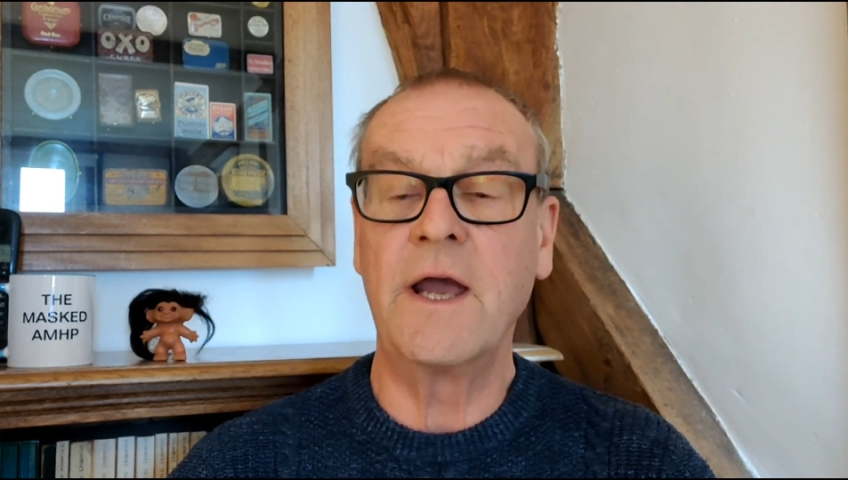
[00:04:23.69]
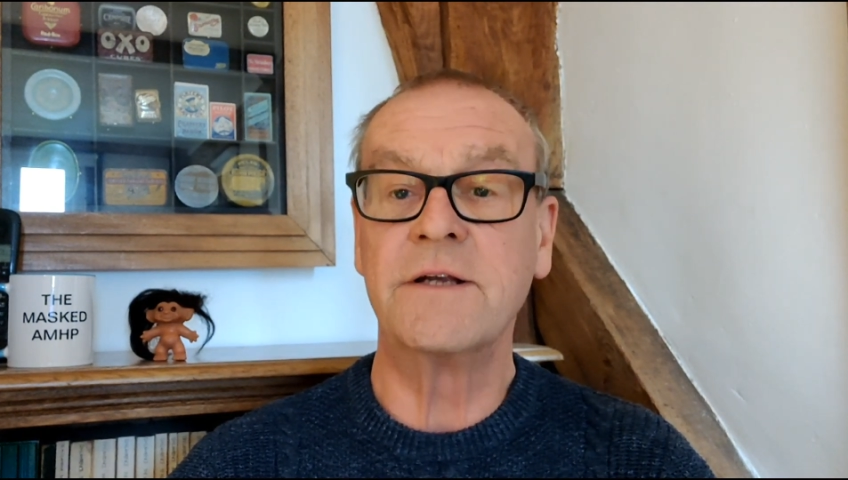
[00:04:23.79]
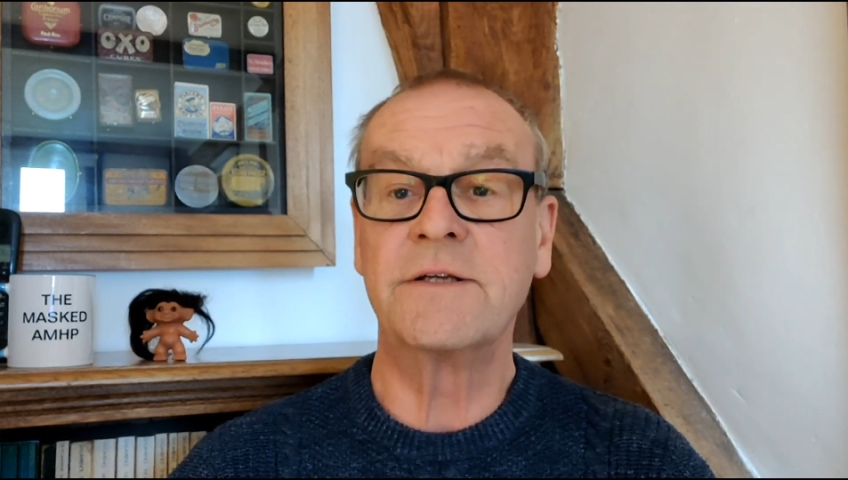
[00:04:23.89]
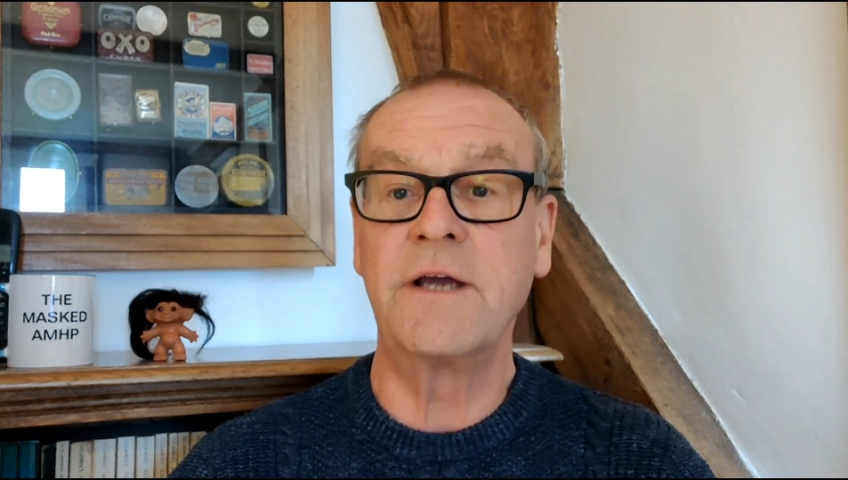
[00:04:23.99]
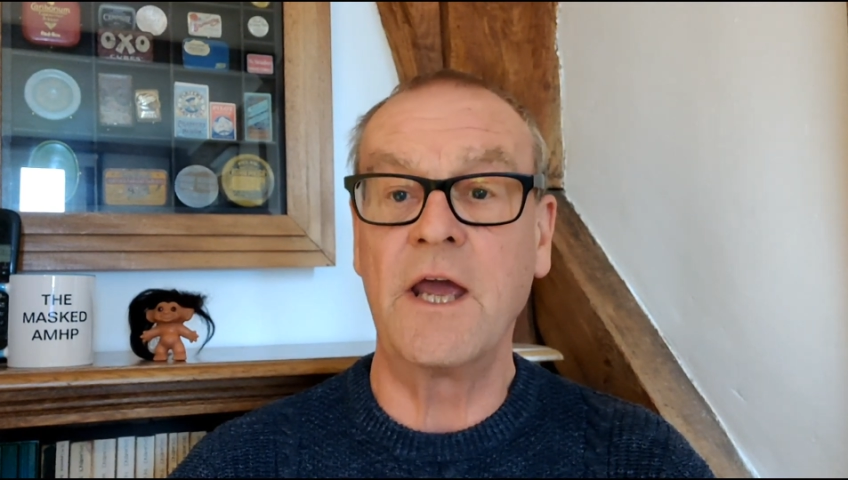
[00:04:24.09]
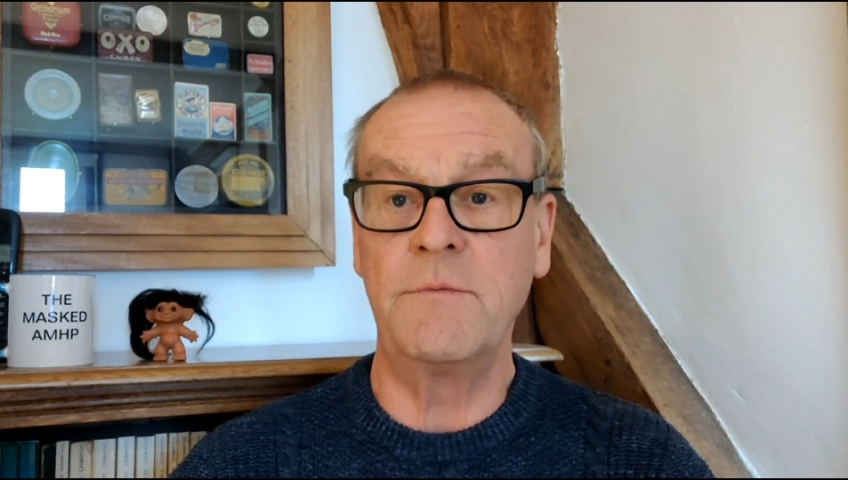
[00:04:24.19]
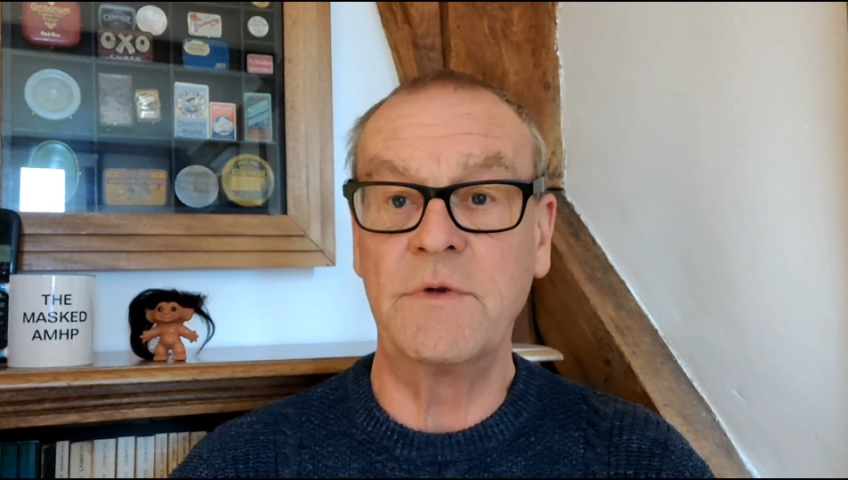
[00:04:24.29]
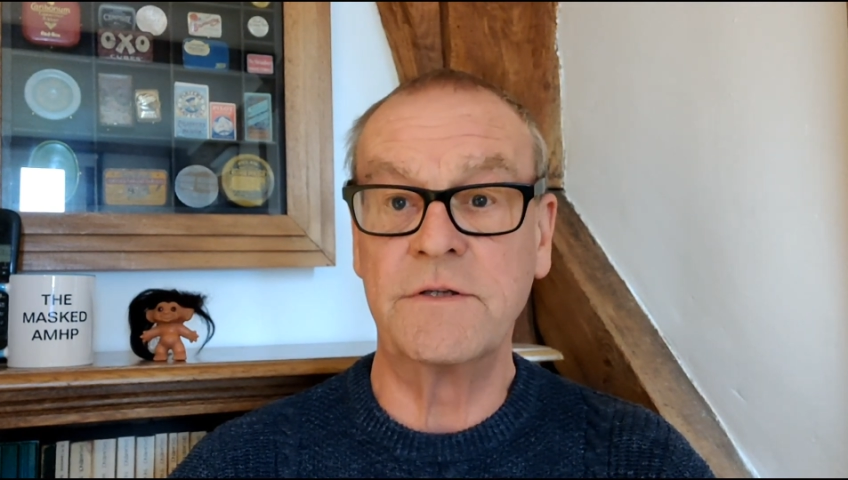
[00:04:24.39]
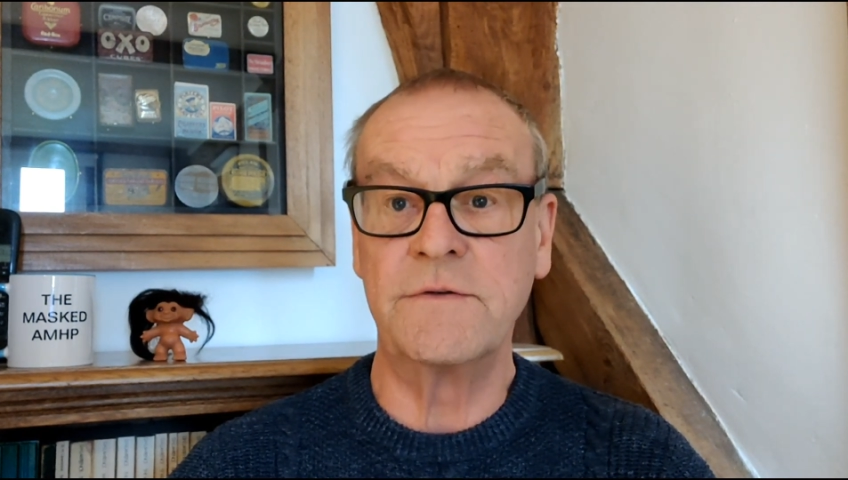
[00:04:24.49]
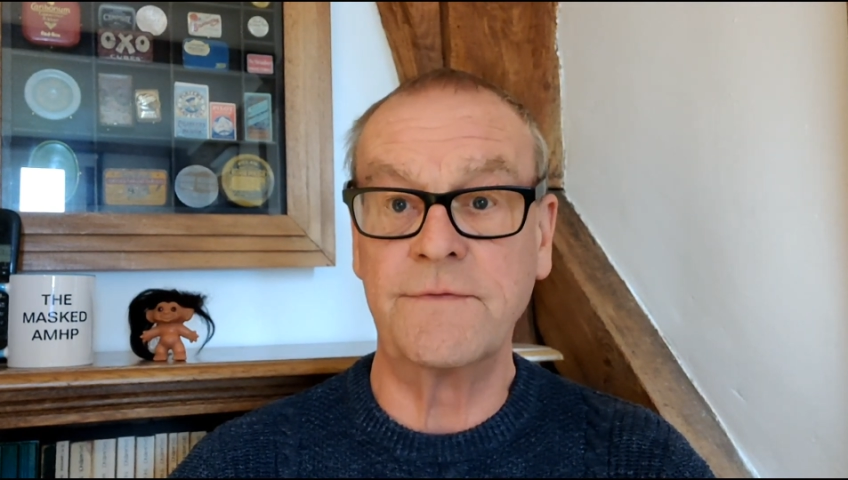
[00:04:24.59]
Act came
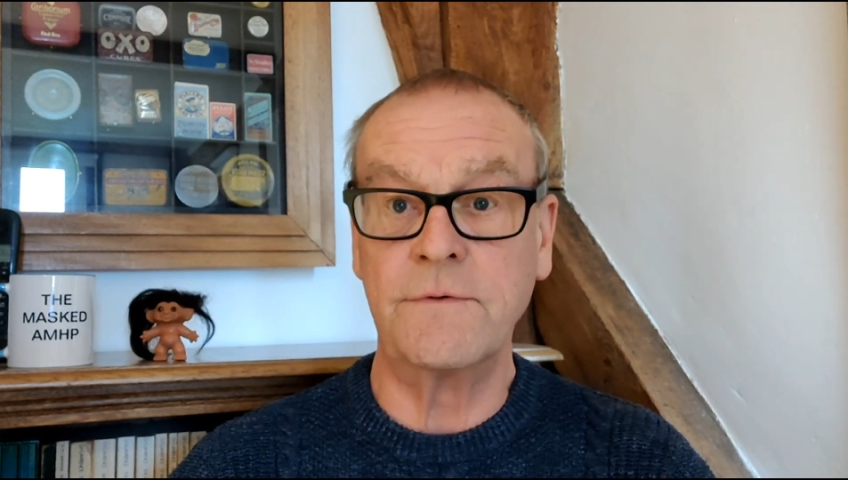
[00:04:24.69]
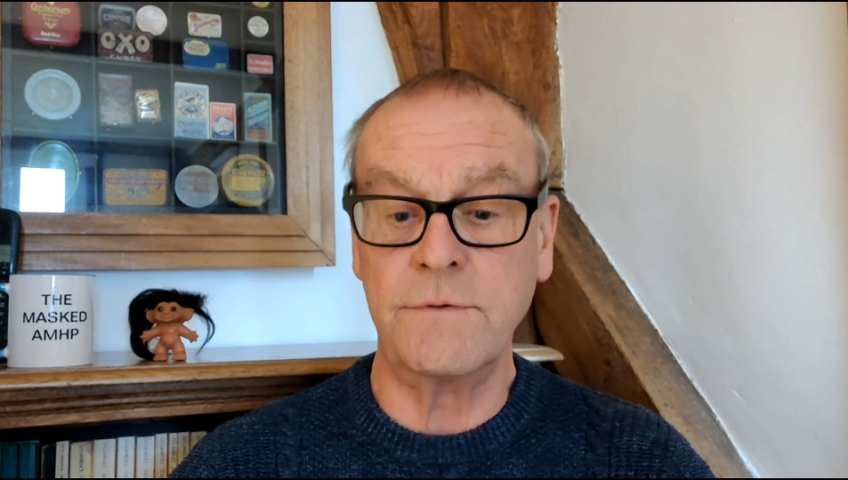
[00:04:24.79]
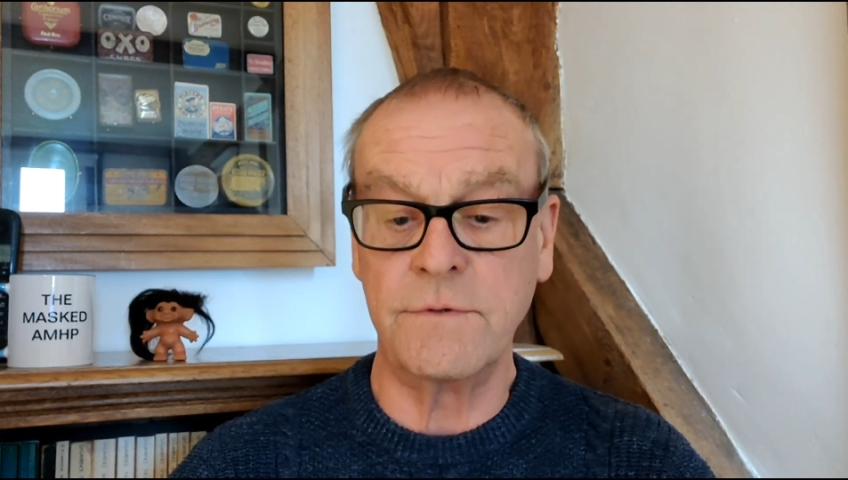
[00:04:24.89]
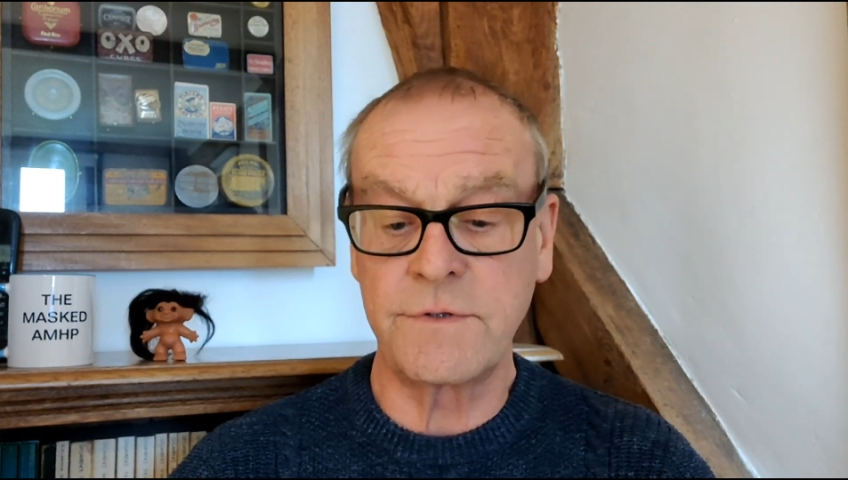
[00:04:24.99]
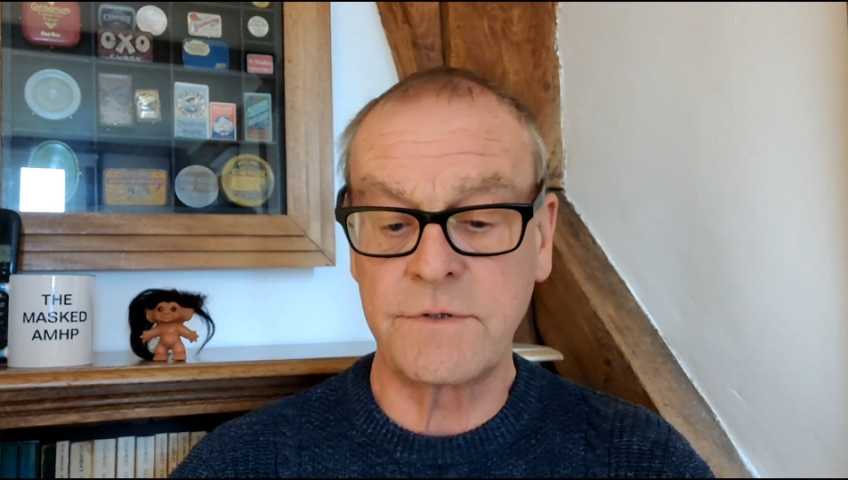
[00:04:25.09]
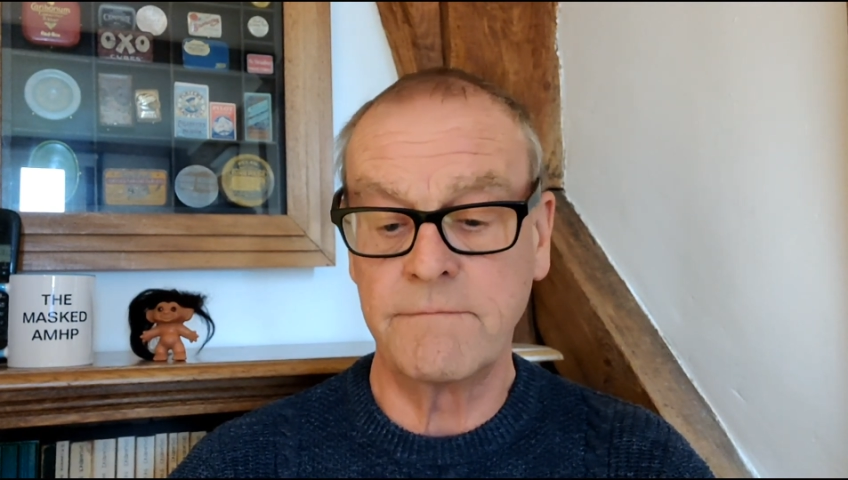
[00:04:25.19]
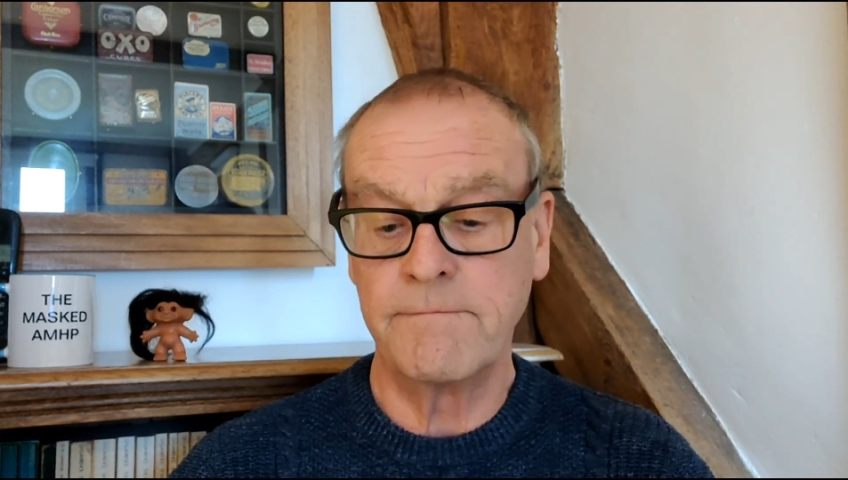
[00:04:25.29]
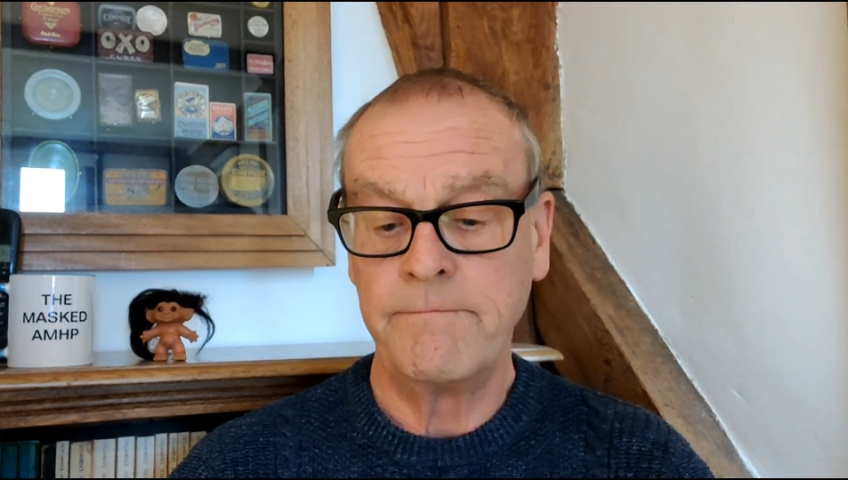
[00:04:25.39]
into force.